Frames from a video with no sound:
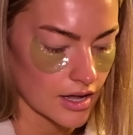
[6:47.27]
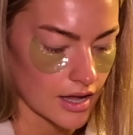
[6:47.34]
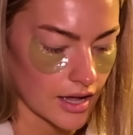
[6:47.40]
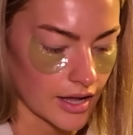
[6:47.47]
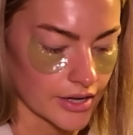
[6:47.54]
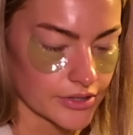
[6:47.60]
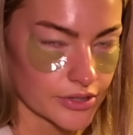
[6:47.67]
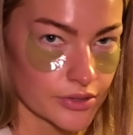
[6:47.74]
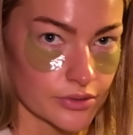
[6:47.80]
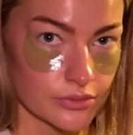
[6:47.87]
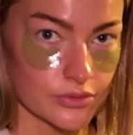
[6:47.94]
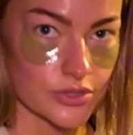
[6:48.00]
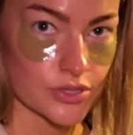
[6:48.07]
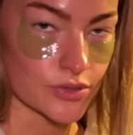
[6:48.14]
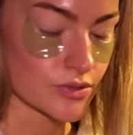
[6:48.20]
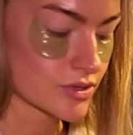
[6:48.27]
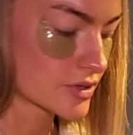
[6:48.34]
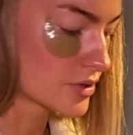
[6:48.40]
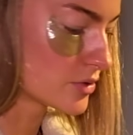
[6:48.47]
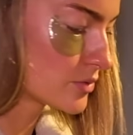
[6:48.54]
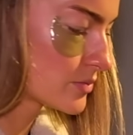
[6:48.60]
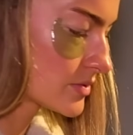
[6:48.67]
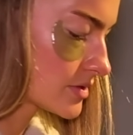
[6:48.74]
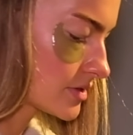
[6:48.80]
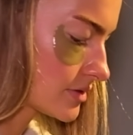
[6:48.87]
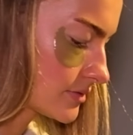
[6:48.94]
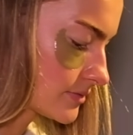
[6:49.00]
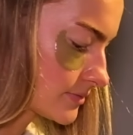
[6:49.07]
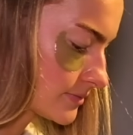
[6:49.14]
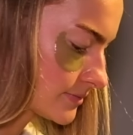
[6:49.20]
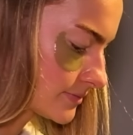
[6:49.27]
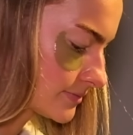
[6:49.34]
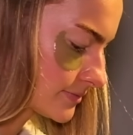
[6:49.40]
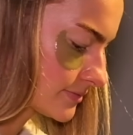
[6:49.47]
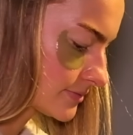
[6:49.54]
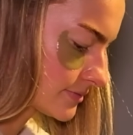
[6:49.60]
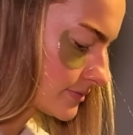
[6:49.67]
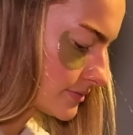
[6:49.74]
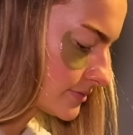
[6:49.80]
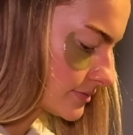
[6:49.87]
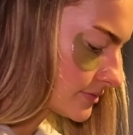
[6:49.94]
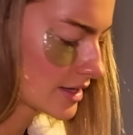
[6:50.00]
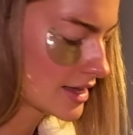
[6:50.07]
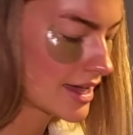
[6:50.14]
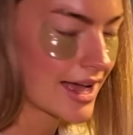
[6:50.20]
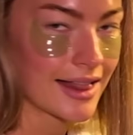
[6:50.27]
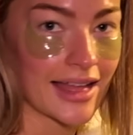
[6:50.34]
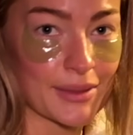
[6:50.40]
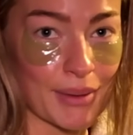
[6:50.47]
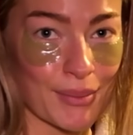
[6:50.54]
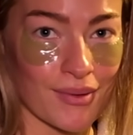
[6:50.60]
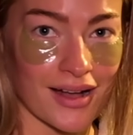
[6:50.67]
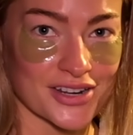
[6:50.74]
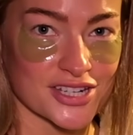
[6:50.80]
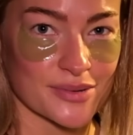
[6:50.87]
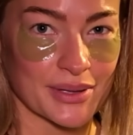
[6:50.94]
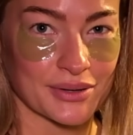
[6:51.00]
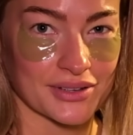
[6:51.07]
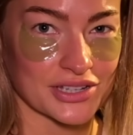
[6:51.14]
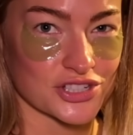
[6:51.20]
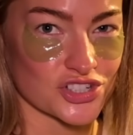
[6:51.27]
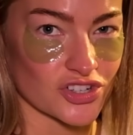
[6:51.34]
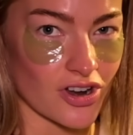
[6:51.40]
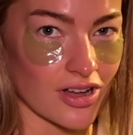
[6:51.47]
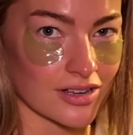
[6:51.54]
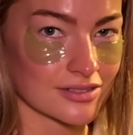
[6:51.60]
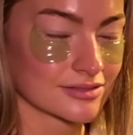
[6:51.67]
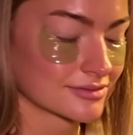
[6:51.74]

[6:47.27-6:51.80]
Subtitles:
I do 2 scoops. I like my matcha to be really strong.